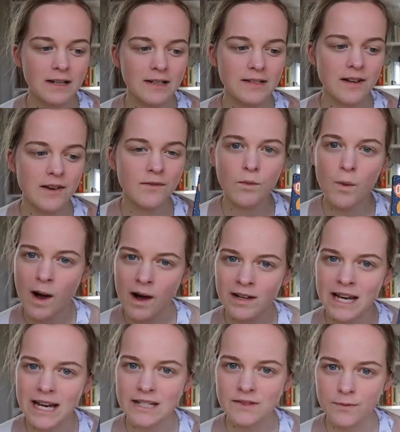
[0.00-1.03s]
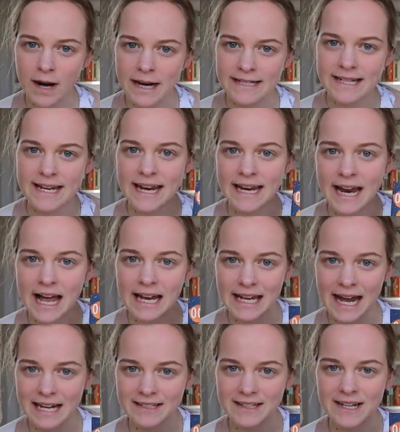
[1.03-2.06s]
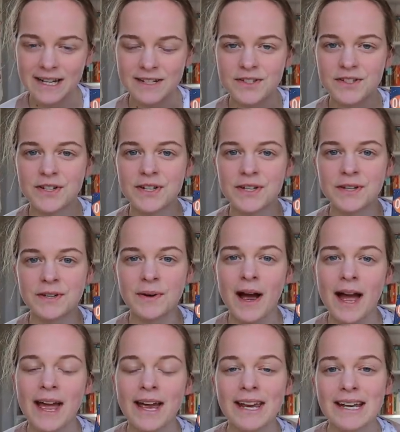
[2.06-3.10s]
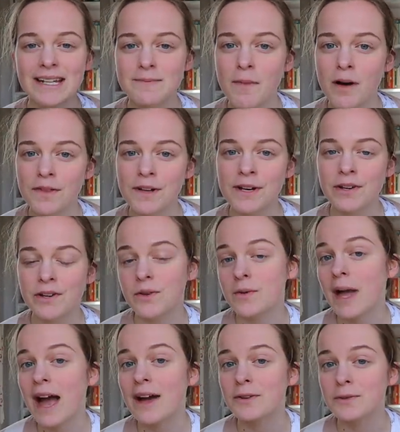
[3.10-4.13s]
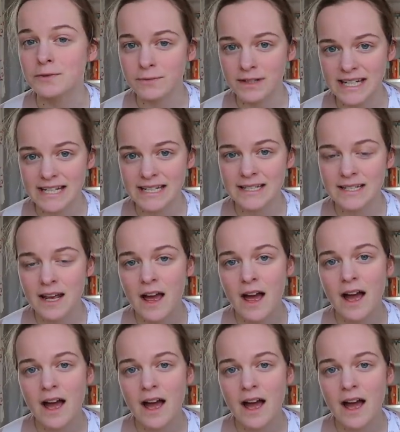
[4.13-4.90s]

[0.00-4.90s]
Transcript: So Vuong is writing a letter to his mother who cannot read.